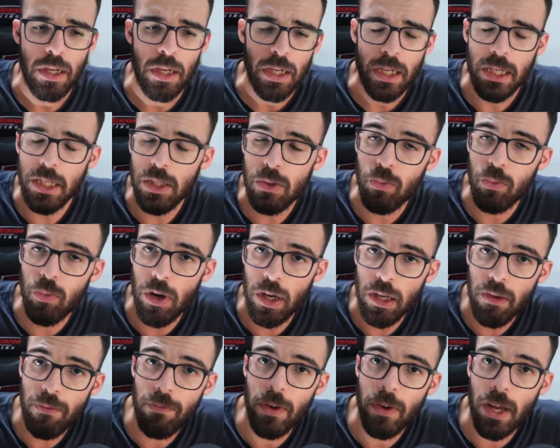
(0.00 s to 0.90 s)
His
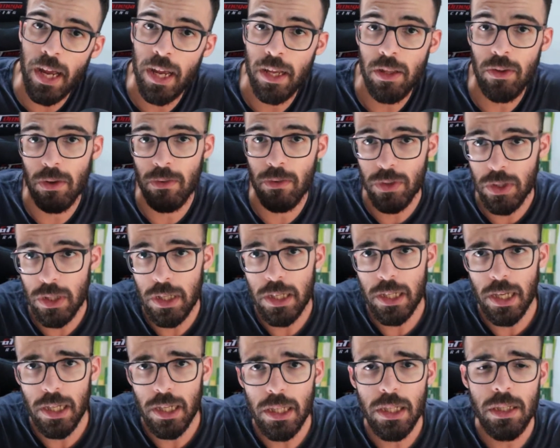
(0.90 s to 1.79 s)
wife, and obviously
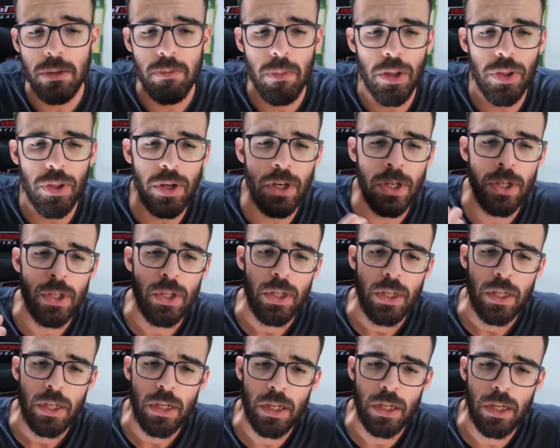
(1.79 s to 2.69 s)
Katie's mother,
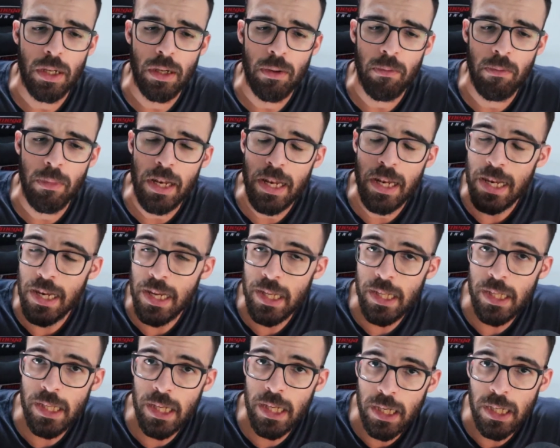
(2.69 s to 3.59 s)

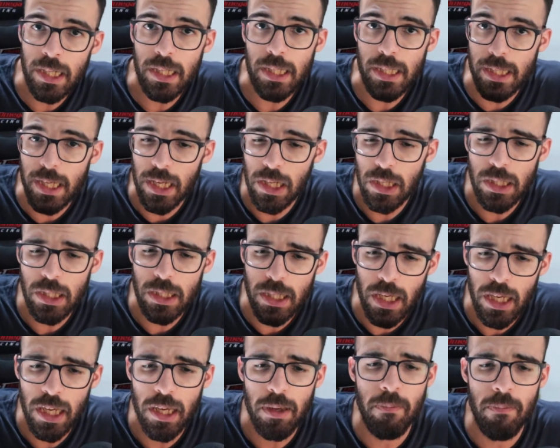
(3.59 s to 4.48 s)
Linda, tells
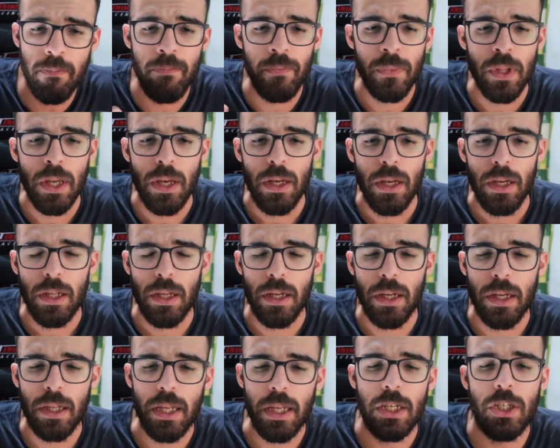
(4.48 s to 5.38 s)
him
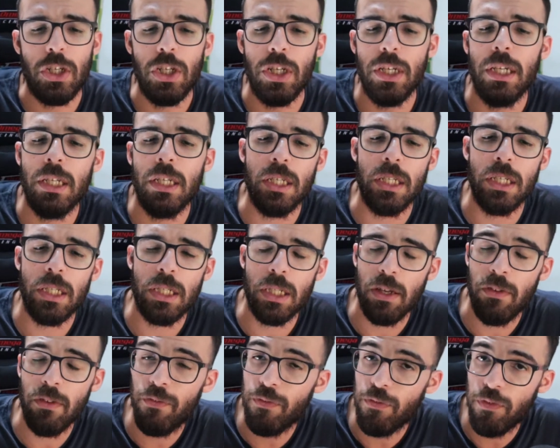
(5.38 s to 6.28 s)
that she is
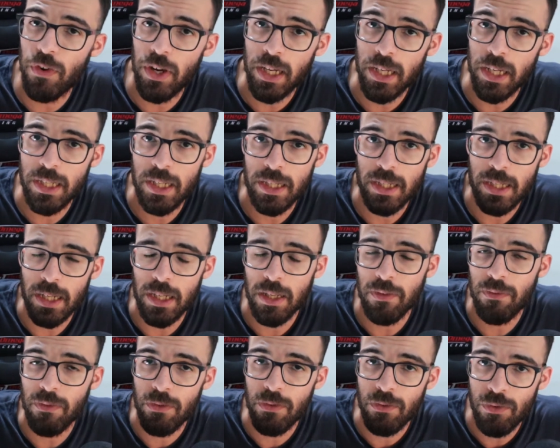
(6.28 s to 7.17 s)
afraid that
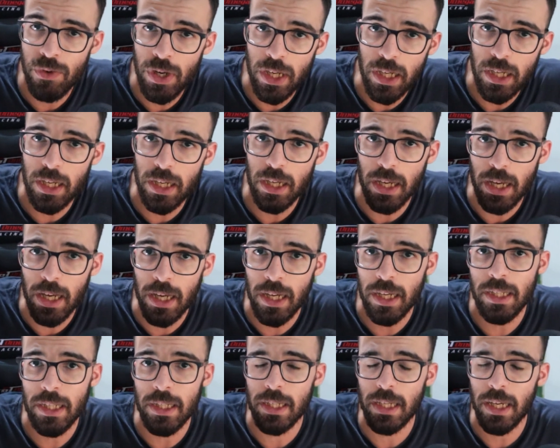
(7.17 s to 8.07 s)
if Rick
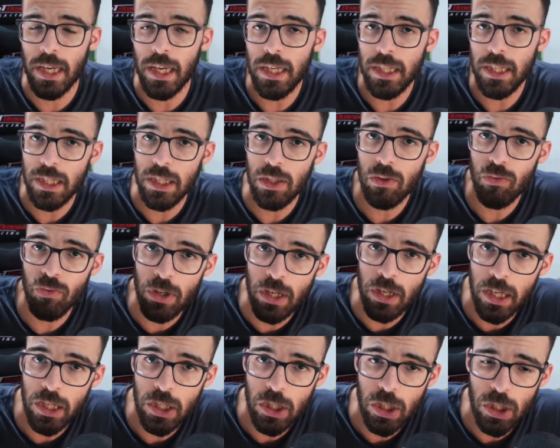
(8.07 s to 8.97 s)
and Katie's
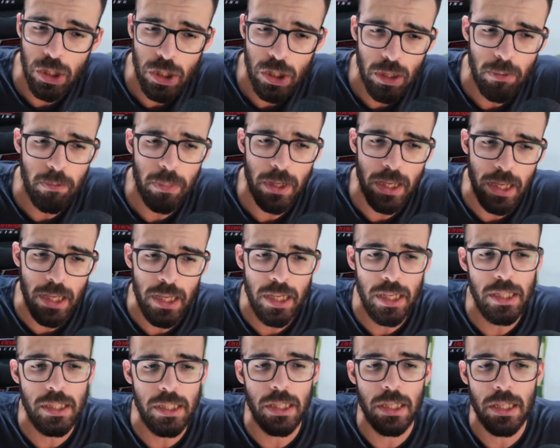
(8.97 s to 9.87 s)
relationship
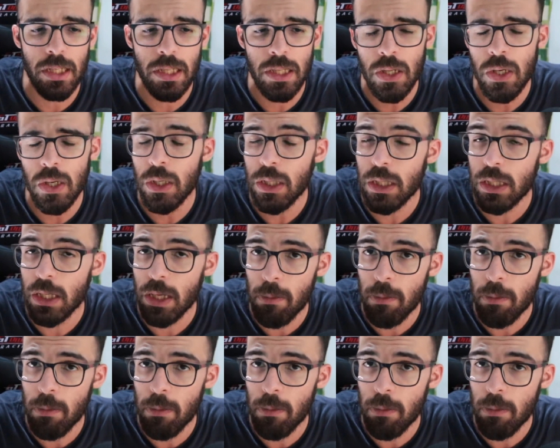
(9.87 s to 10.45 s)
is not